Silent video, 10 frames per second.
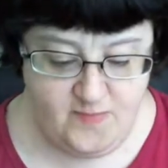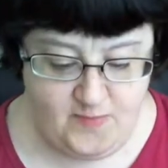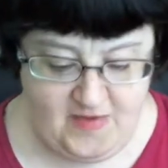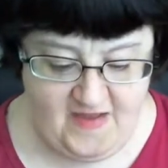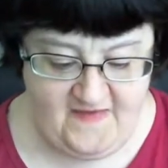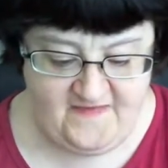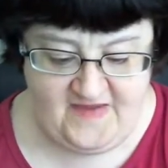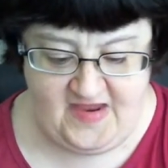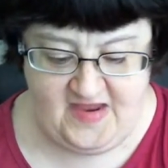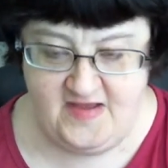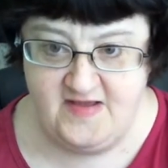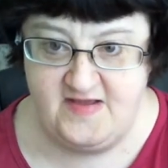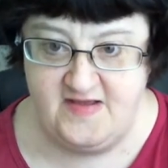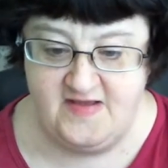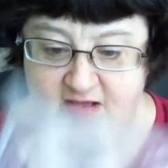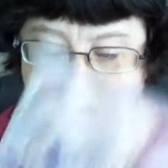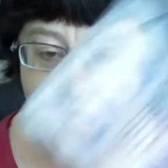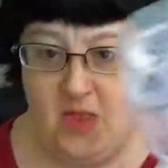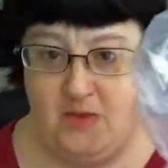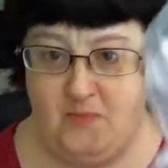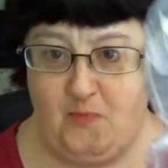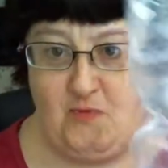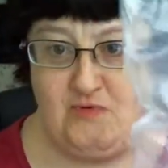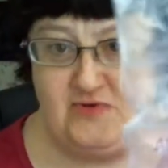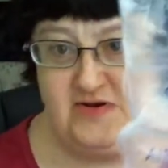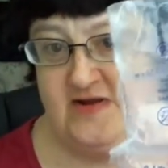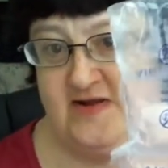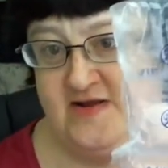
We have the all-important